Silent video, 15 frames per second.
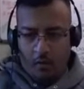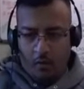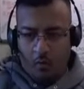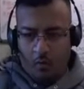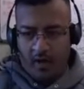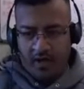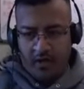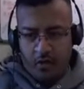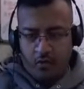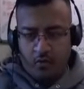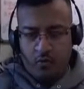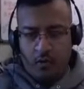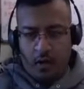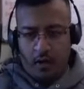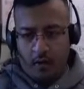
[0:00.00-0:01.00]

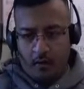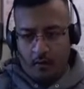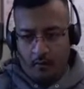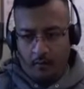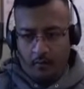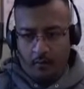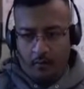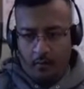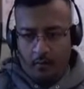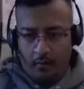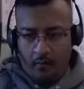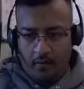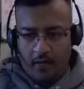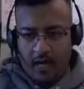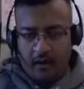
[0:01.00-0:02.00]

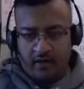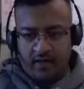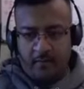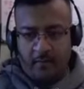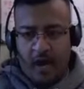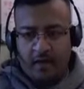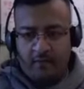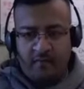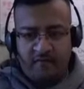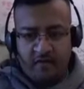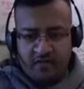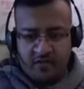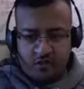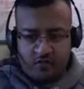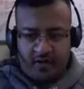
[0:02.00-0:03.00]
Now at the bottom of the
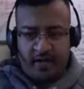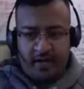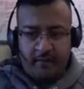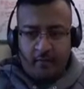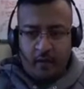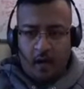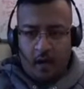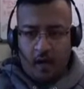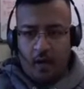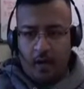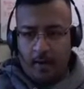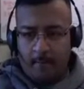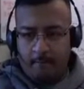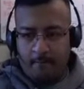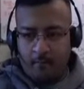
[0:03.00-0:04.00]
screen,
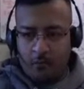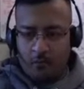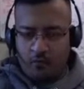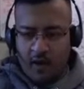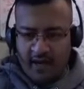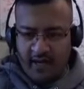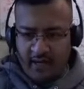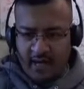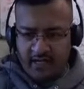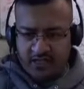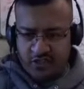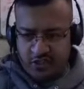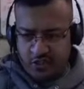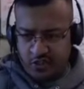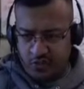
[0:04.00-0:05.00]
right
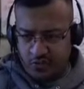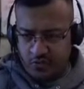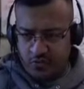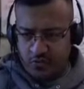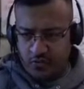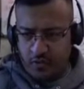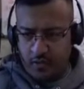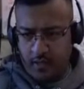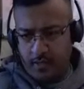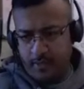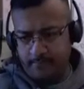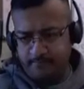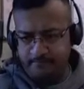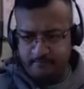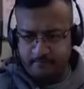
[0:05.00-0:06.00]
next to,
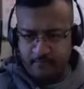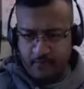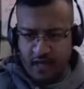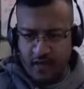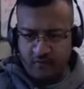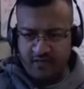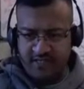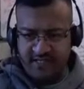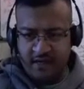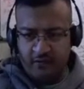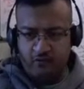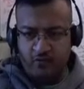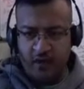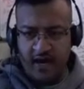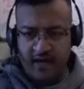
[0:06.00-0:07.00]
I want to say
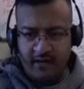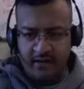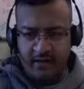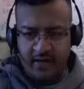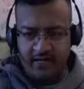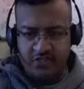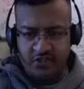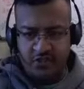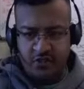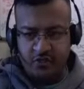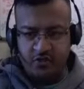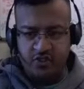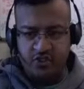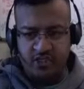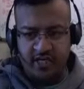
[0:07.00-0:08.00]
right next to
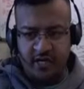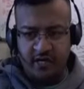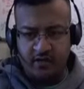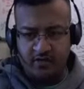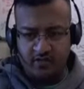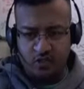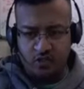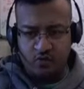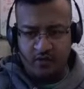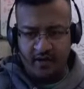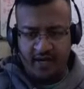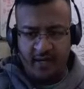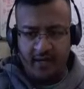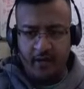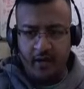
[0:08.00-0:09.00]
your share
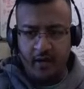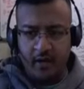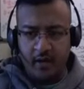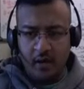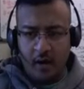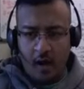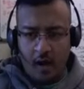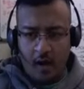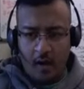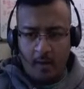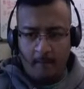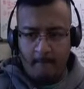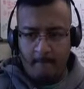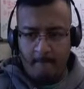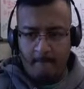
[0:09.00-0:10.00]
screen
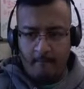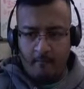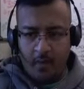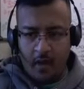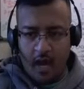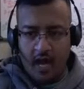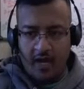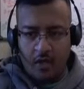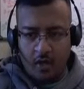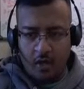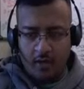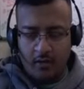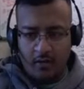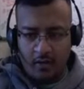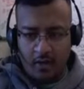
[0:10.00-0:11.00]

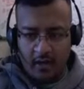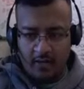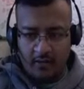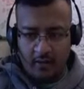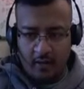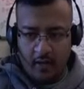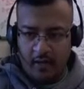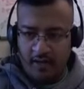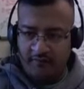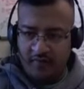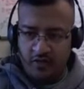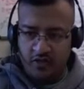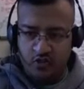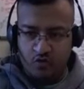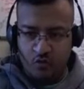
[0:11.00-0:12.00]
icon, if
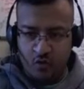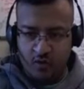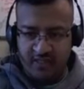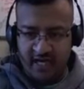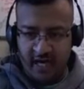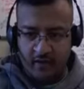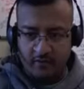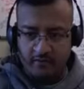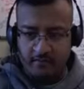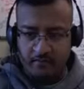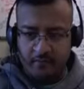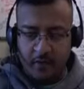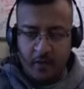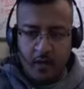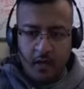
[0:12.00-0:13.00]
you scroll down,
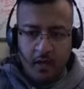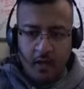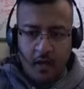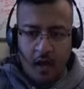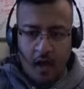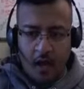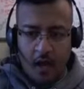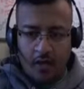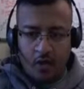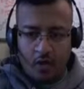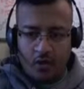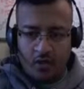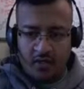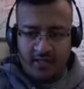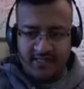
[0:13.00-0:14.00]

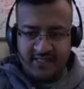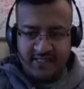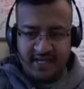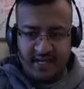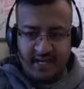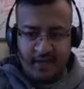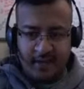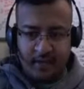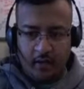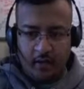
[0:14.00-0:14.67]
you're going to see